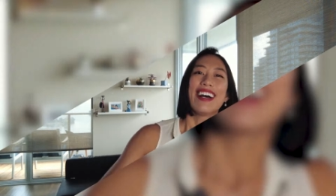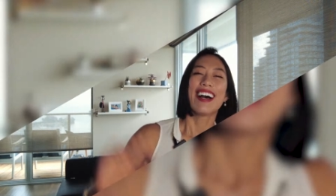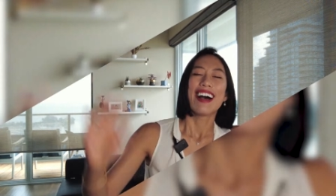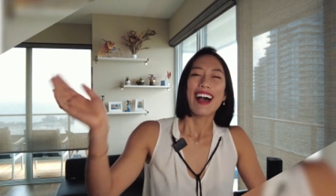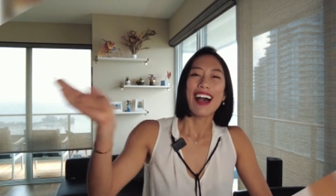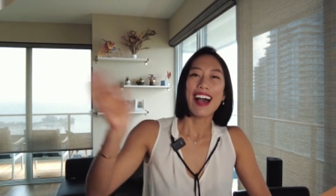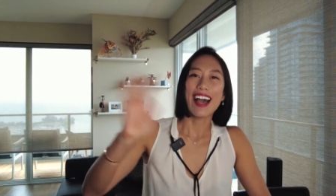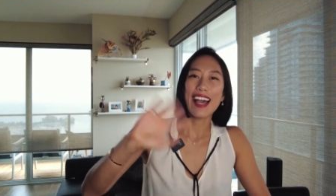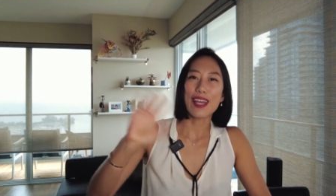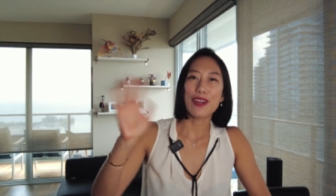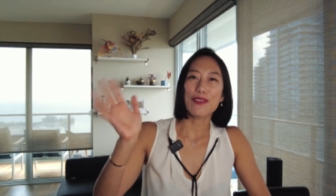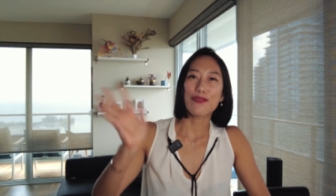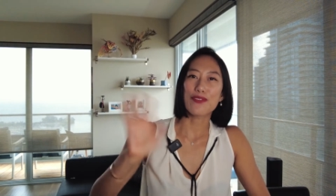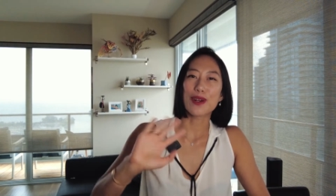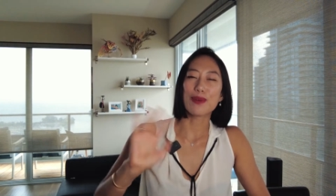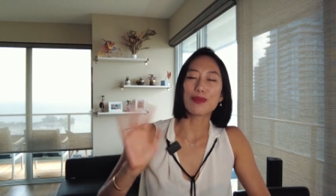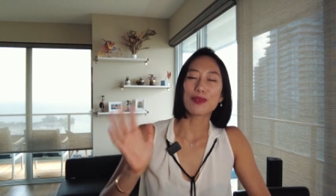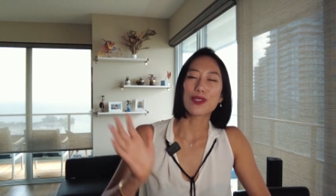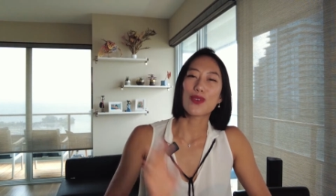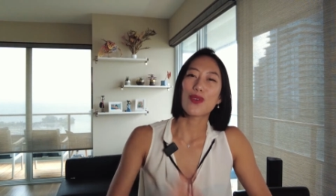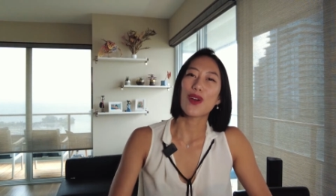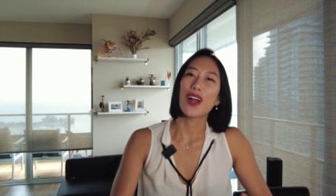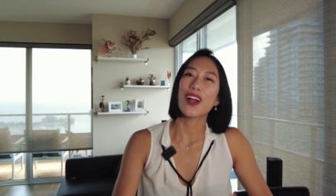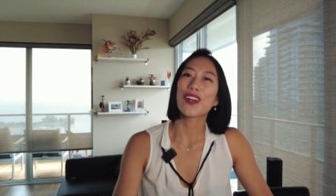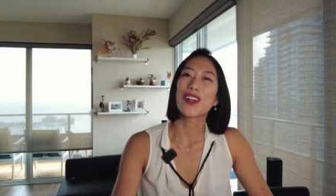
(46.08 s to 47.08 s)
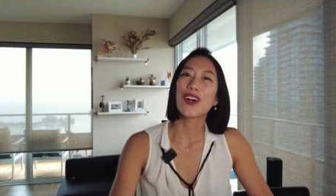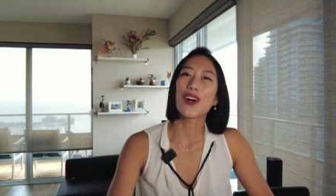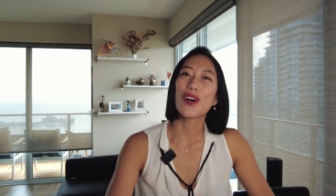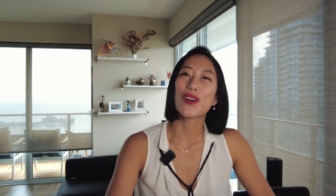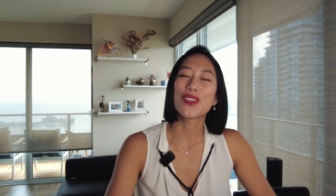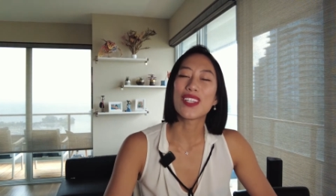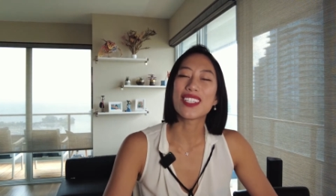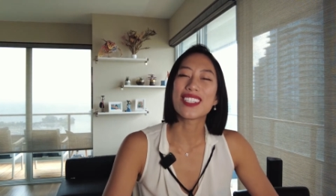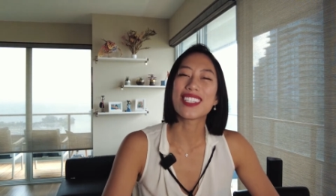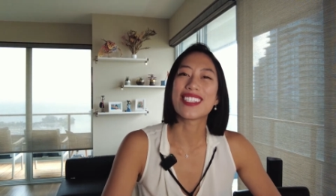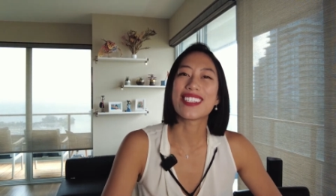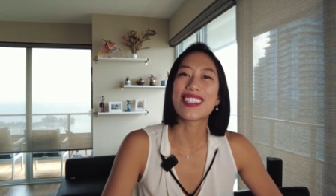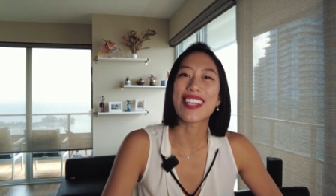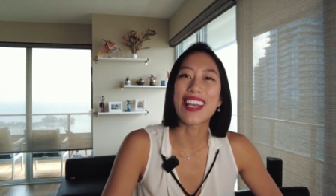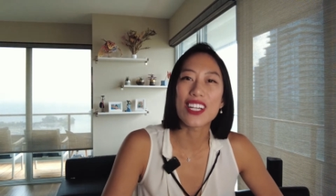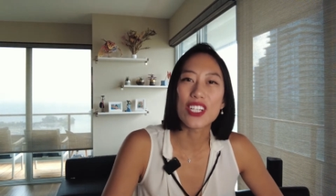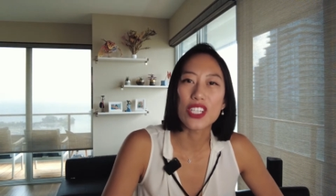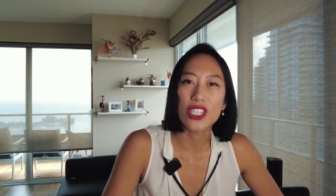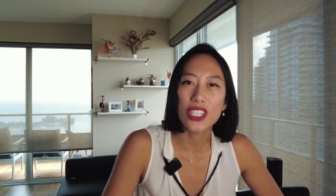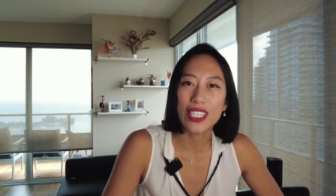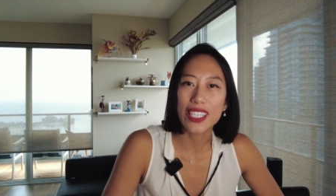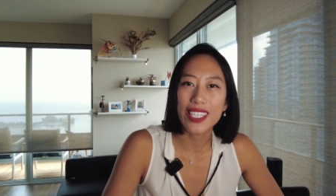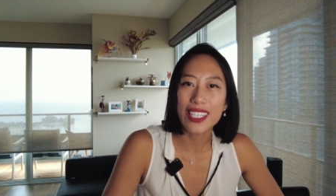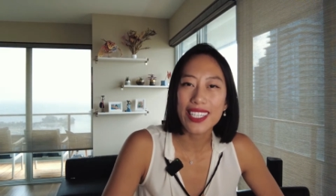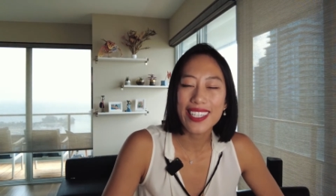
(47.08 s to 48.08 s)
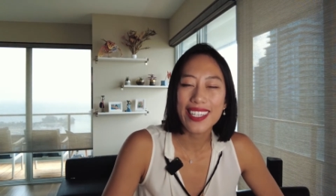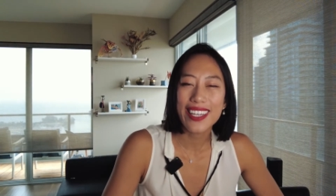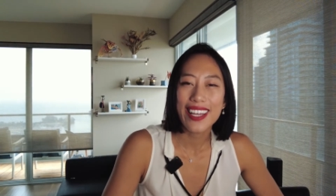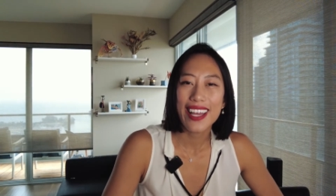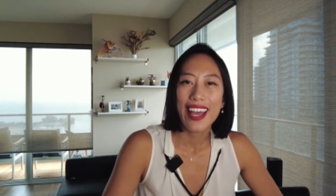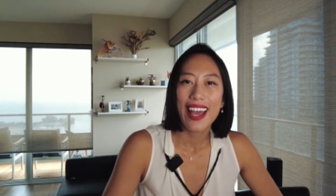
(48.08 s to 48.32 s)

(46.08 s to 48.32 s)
Hi from Toronto, this is Angie.